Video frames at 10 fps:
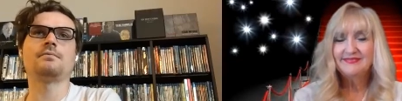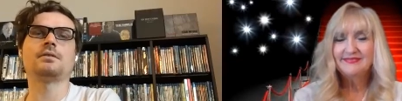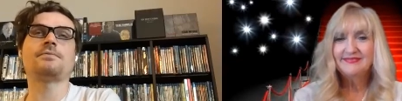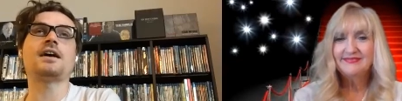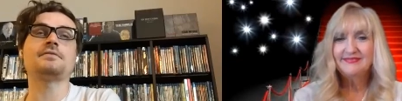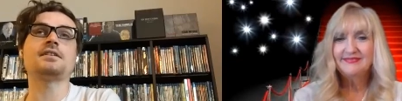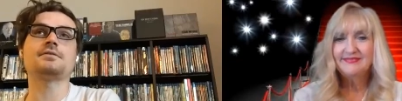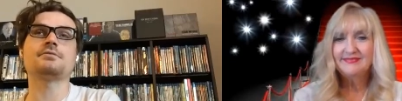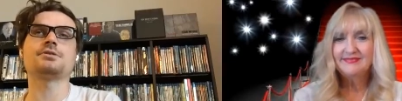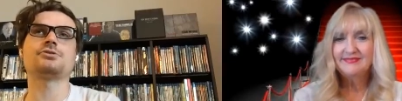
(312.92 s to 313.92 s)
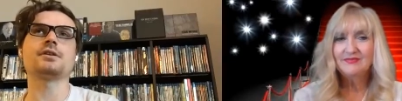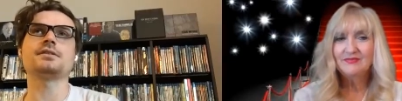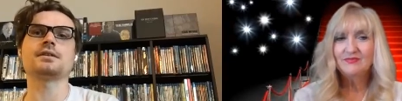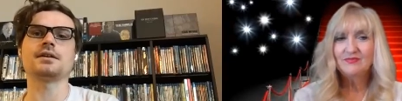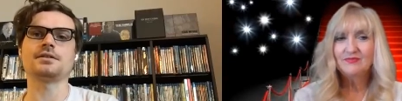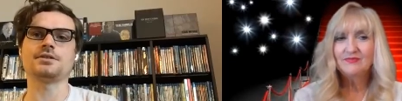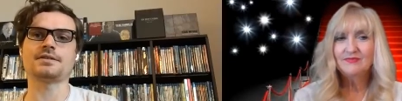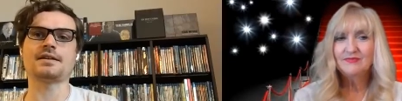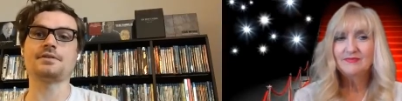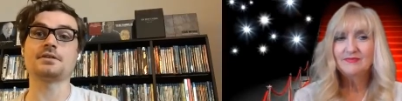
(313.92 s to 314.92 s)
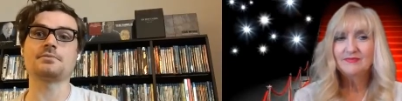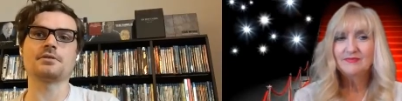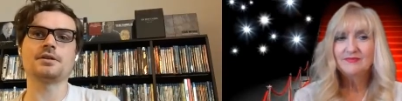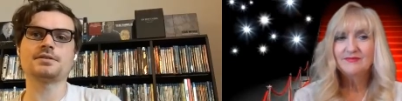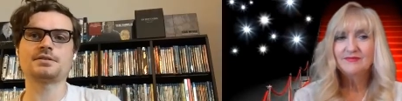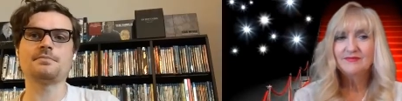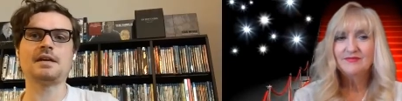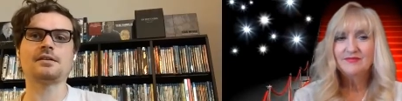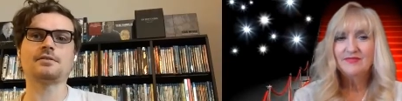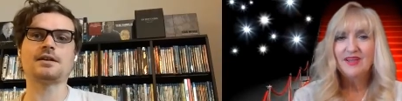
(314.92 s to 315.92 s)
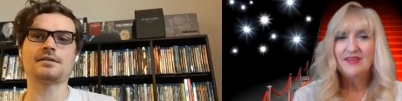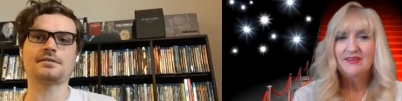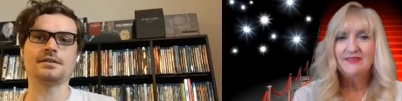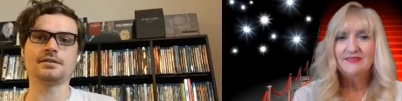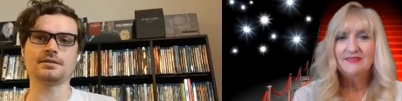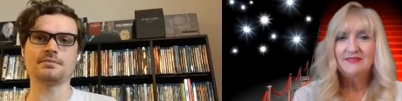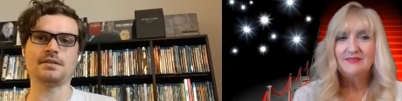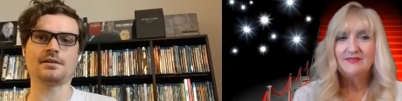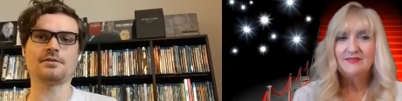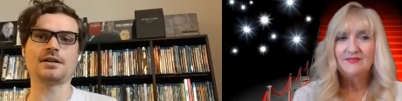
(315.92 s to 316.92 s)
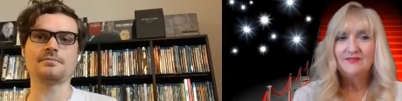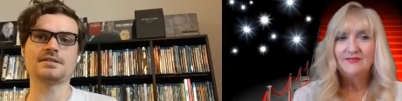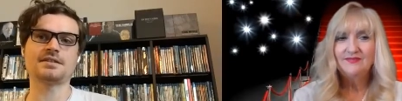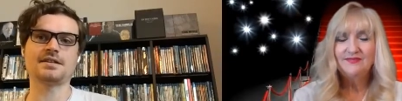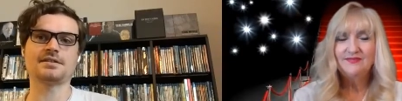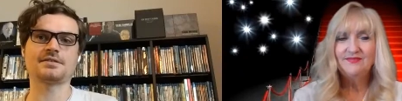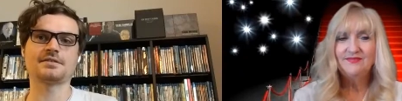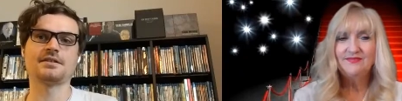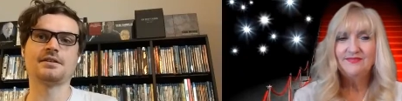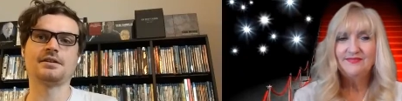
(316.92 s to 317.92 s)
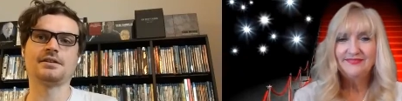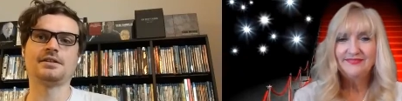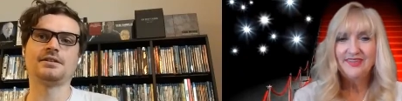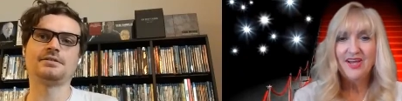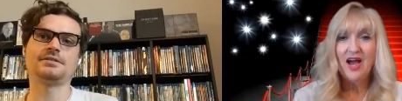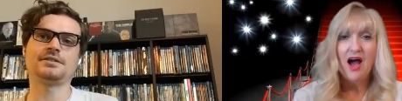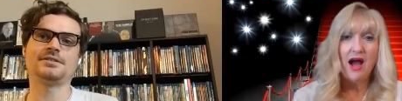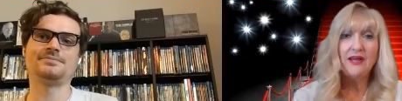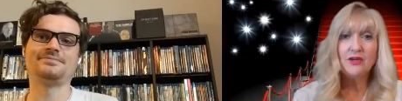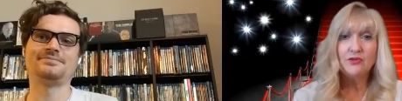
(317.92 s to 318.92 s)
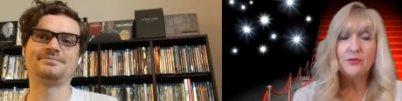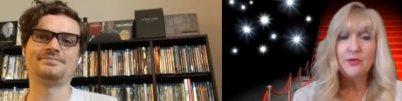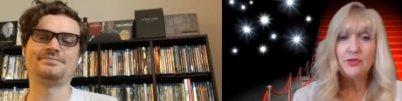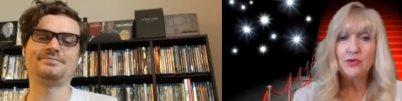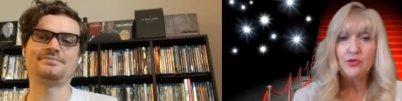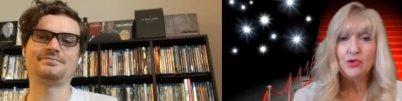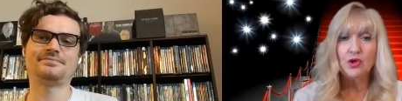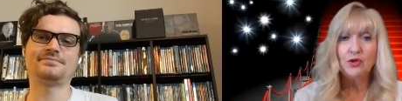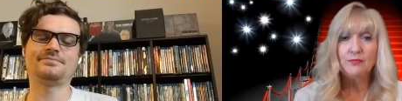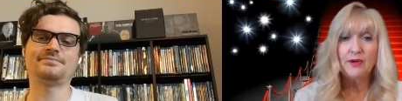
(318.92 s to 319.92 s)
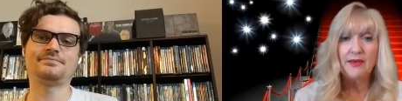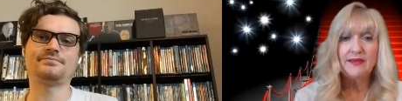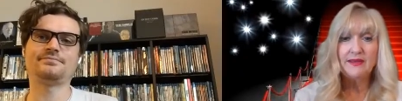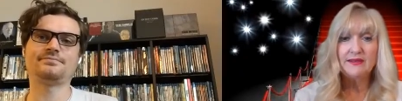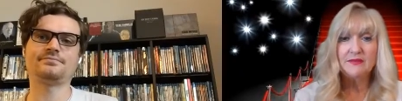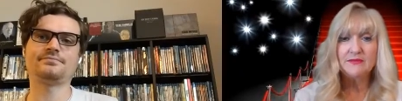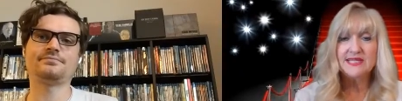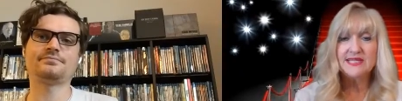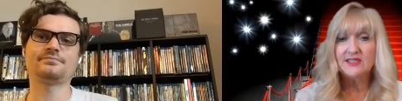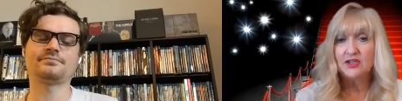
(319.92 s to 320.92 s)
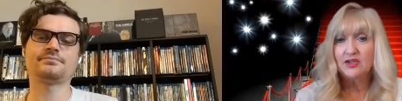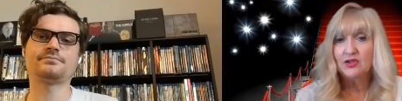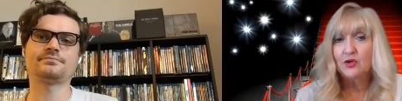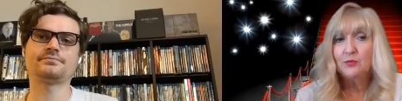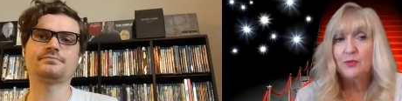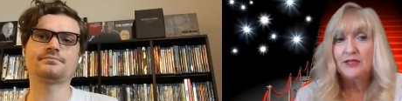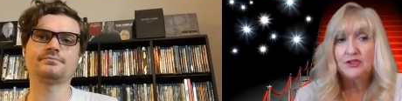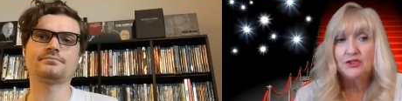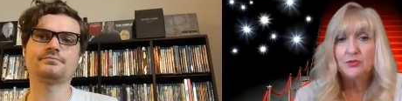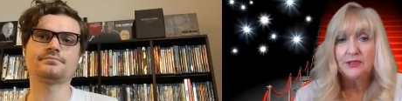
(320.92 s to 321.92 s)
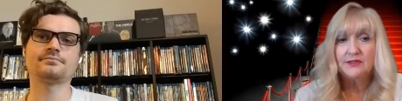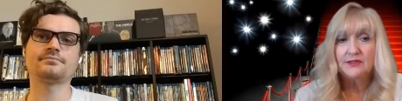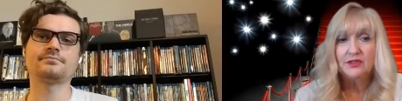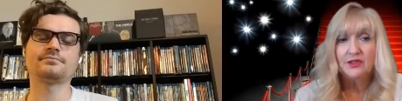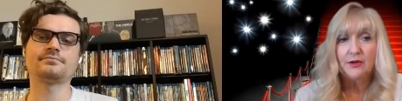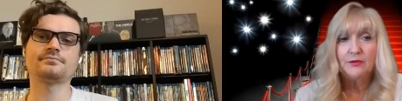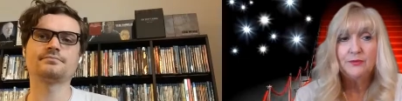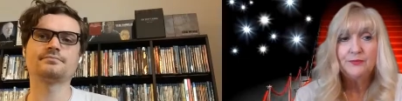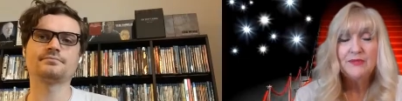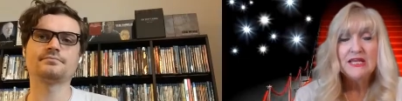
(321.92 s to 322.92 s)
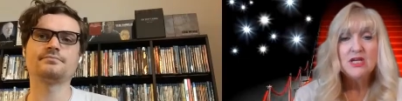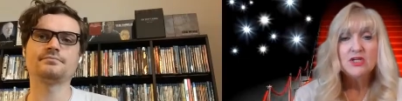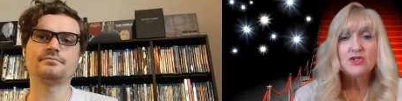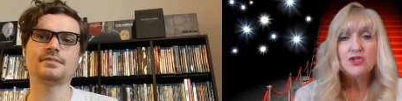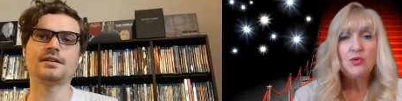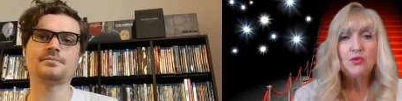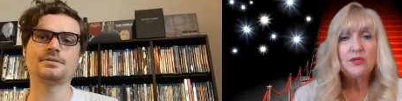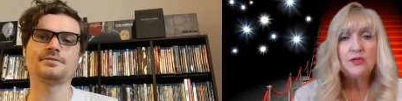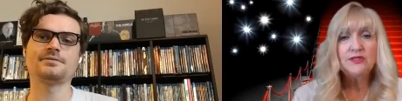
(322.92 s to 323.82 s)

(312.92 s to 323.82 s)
Speaker 1: with five towns, it was great to kind of just have the experience to make a lot of things and make a lot of mistakes.
Speaker 2: Yeah. yeah. I agree with you. You learn by making the mistakes and you learn by doing, you know. So